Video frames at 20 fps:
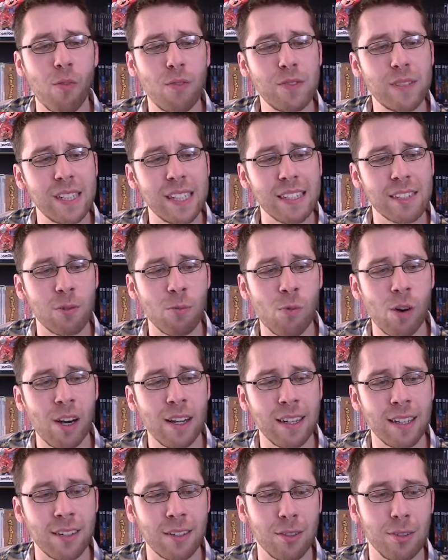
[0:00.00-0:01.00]
season
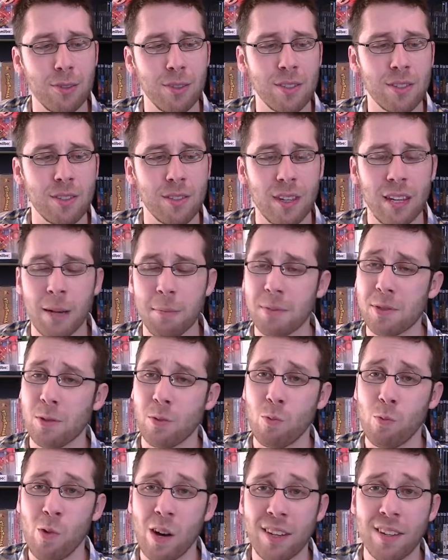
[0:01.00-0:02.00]
1 includes
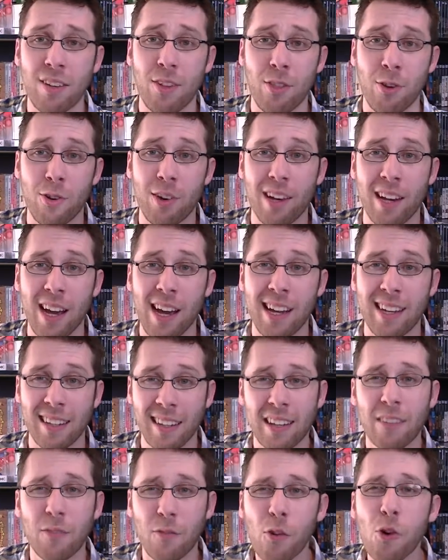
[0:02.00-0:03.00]
episode 1 to 39,
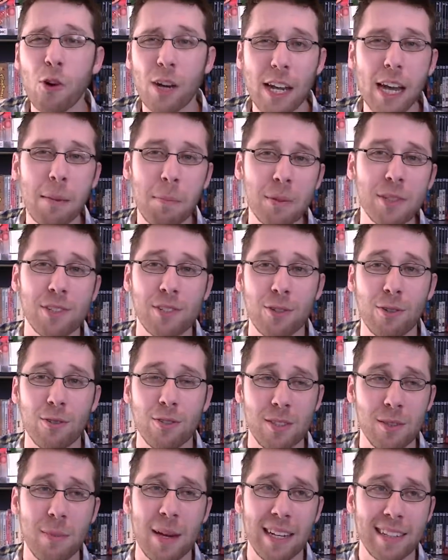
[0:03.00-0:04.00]
like 40
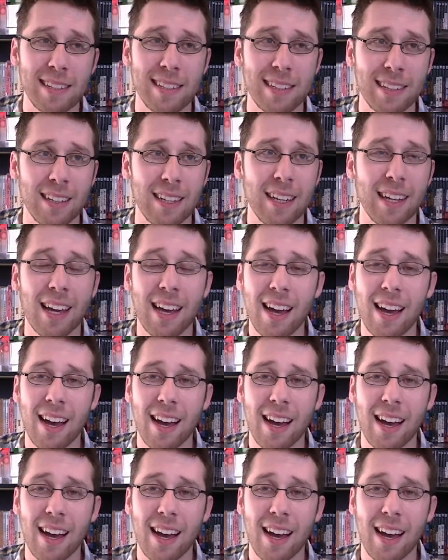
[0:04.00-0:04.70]
episodes, basically.